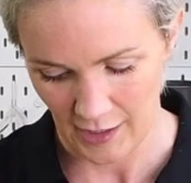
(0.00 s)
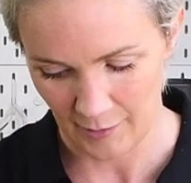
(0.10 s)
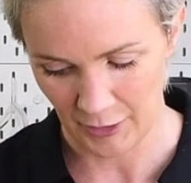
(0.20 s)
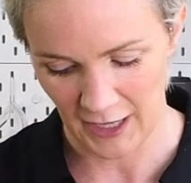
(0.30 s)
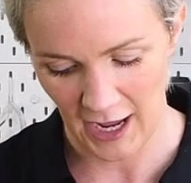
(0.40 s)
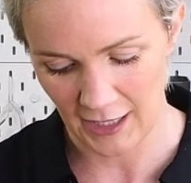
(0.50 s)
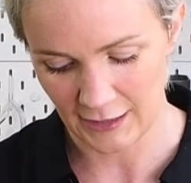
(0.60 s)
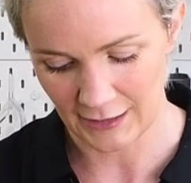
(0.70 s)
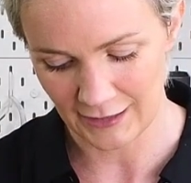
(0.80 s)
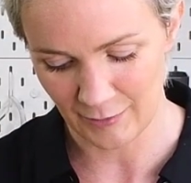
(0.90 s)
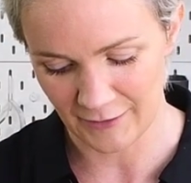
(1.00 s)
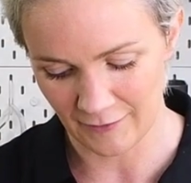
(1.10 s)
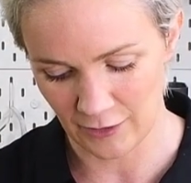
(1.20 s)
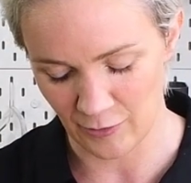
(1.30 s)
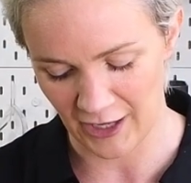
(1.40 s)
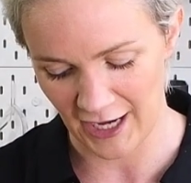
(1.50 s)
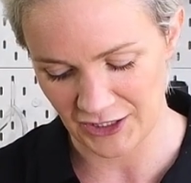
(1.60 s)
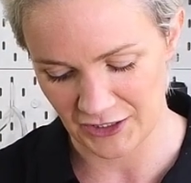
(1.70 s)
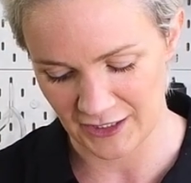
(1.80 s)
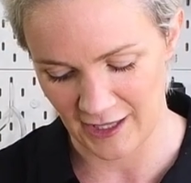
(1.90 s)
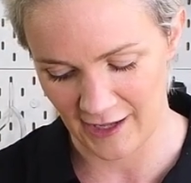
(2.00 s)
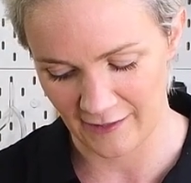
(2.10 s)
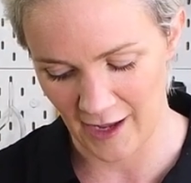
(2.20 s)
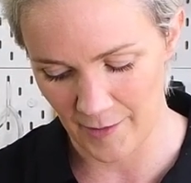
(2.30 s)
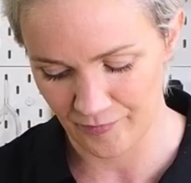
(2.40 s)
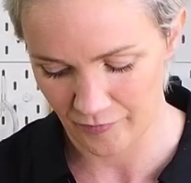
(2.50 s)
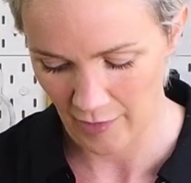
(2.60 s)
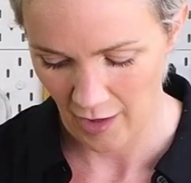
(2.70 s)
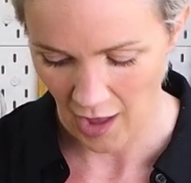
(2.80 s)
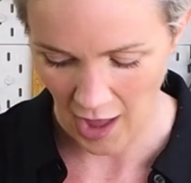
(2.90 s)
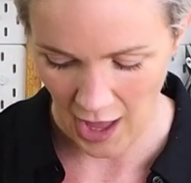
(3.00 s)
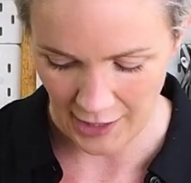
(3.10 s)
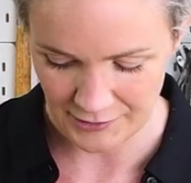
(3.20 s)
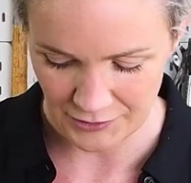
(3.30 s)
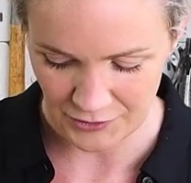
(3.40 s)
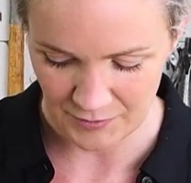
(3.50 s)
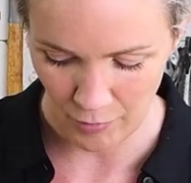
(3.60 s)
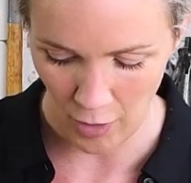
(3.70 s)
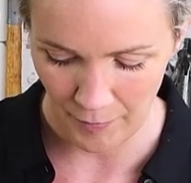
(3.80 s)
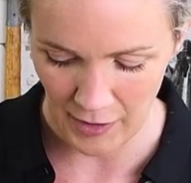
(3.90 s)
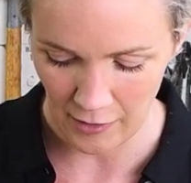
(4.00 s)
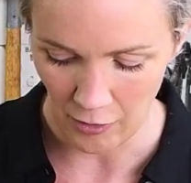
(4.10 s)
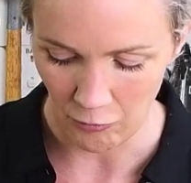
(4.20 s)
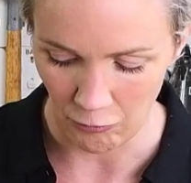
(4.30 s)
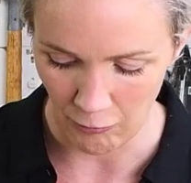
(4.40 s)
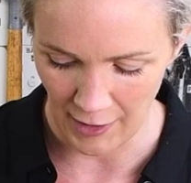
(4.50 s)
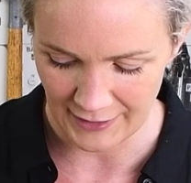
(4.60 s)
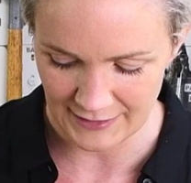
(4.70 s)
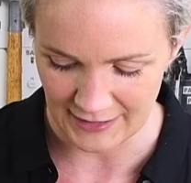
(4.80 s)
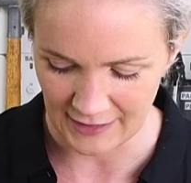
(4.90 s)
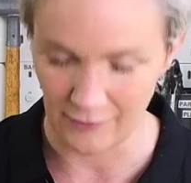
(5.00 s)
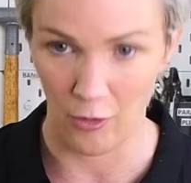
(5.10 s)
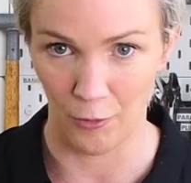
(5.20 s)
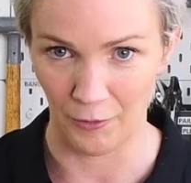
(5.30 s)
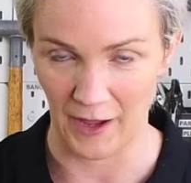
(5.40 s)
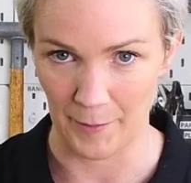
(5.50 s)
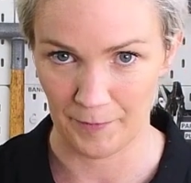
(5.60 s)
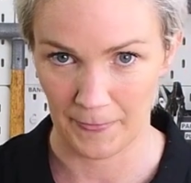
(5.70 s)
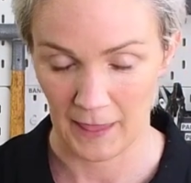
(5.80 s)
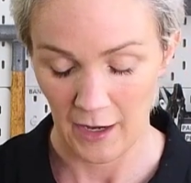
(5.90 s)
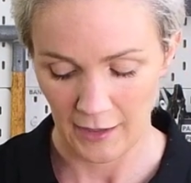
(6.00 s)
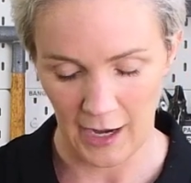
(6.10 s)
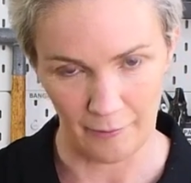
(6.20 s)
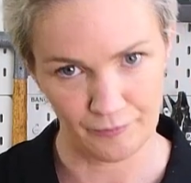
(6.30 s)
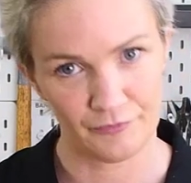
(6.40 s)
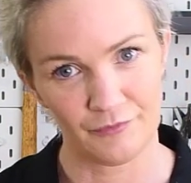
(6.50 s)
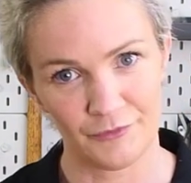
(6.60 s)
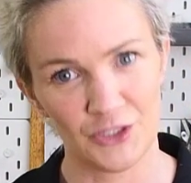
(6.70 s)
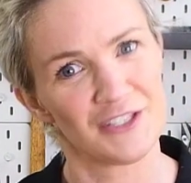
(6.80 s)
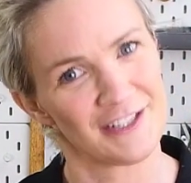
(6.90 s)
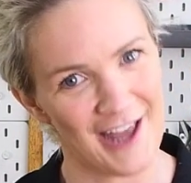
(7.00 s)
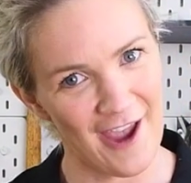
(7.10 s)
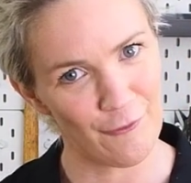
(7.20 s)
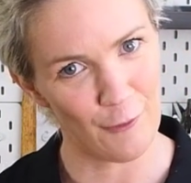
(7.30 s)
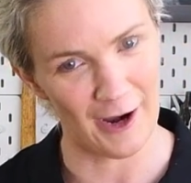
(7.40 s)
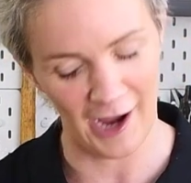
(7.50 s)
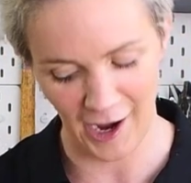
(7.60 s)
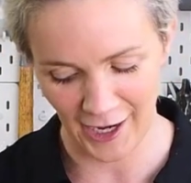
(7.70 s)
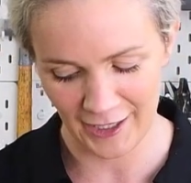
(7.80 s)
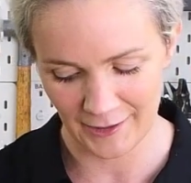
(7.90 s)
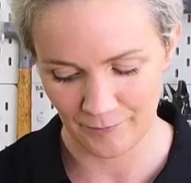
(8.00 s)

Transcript: I'm going to add a little bit of lubrication to the end there and just pop it right in the hole there. Now, just an FYI,